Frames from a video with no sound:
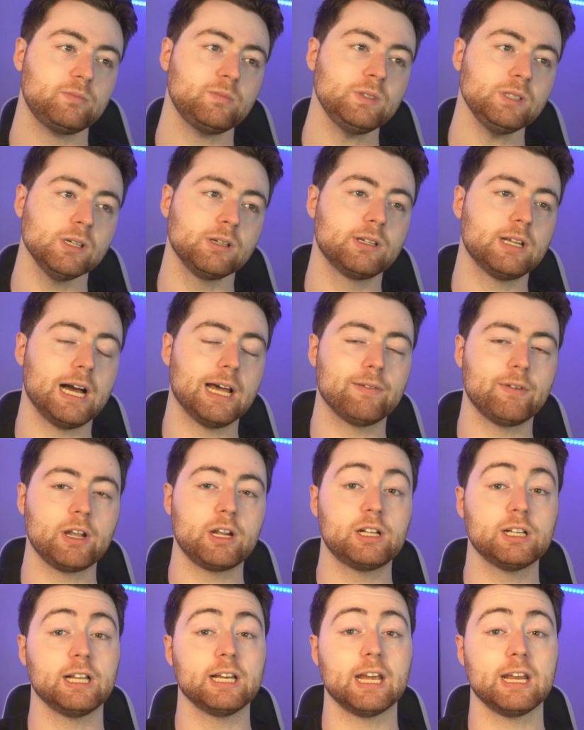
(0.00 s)
Donovan
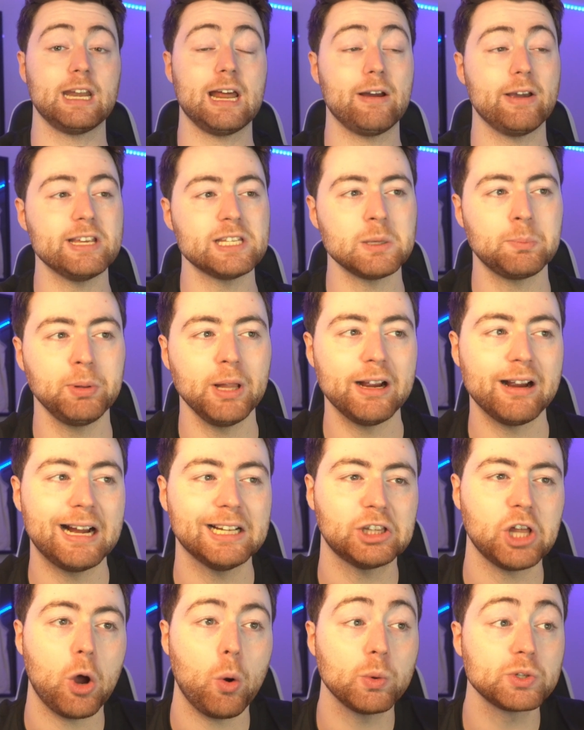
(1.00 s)
Clingan. Now, he's a player I
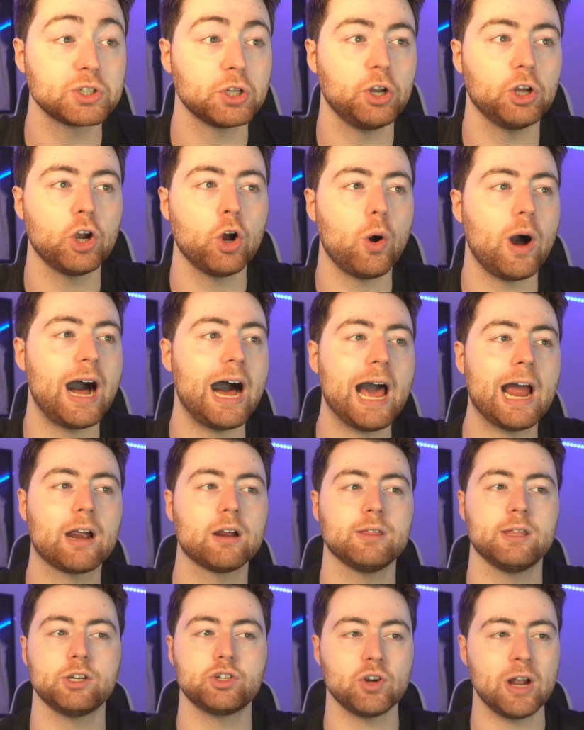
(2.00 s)
thought was going to go higher in
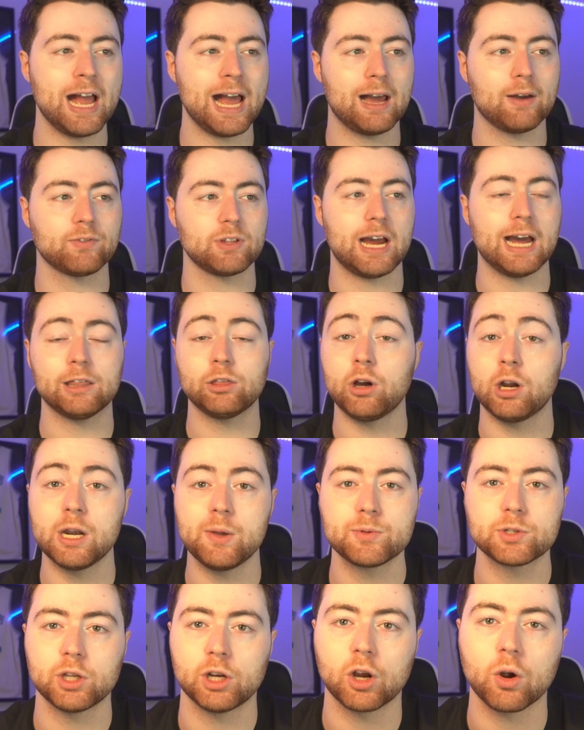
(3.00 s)
the draft. I thought he was
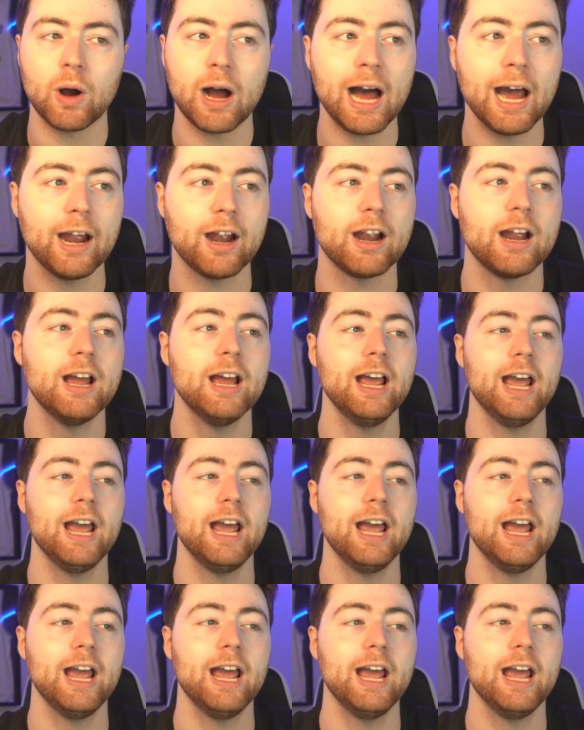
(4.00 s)
going to go higher.